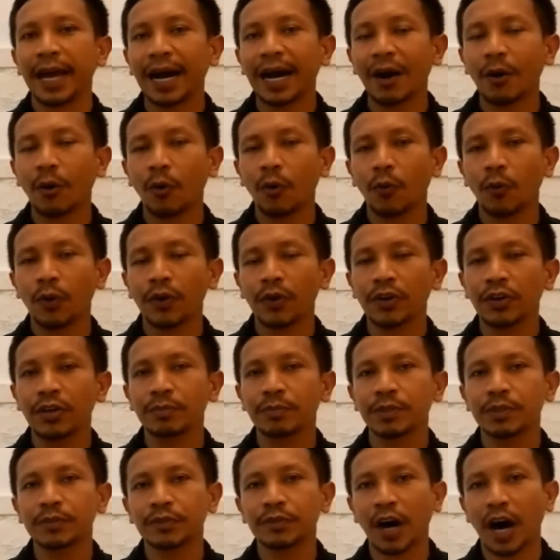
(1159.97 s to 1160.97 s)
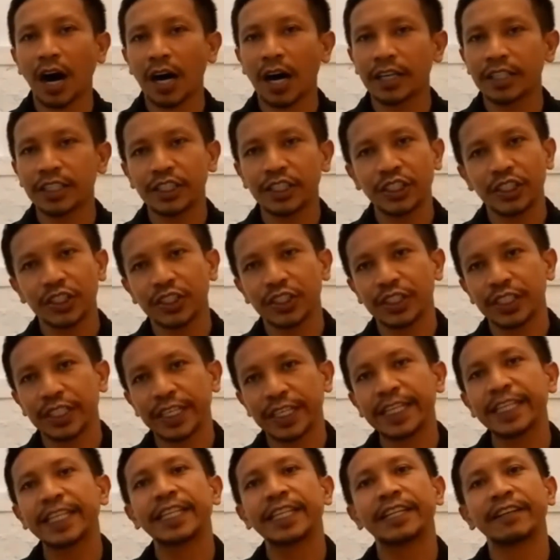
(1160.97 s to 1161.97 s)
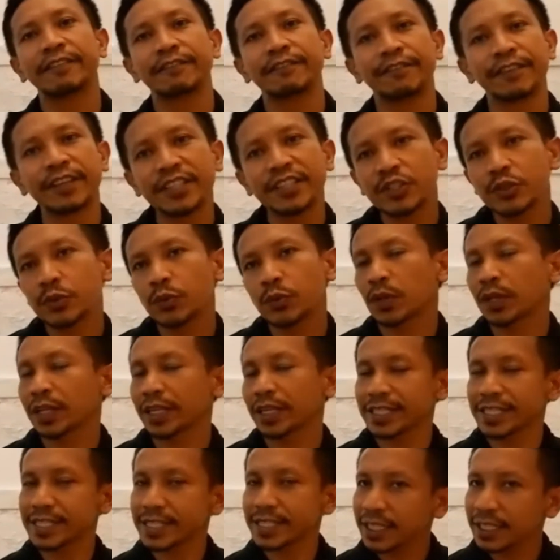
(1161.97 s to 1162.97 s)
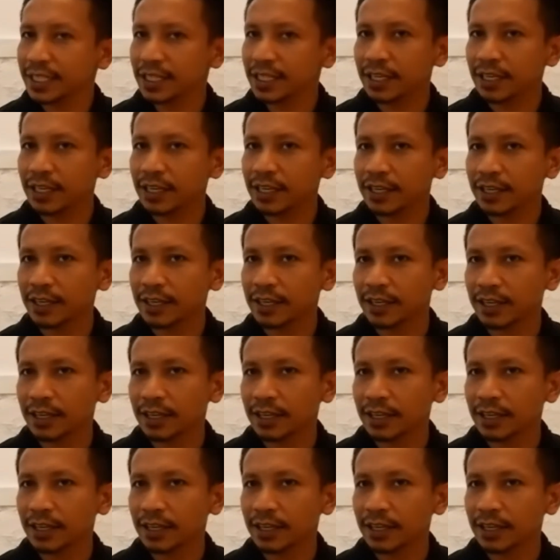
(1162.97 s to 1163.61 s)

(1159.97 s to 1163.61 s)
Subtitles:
Now we're going to move on to individualistic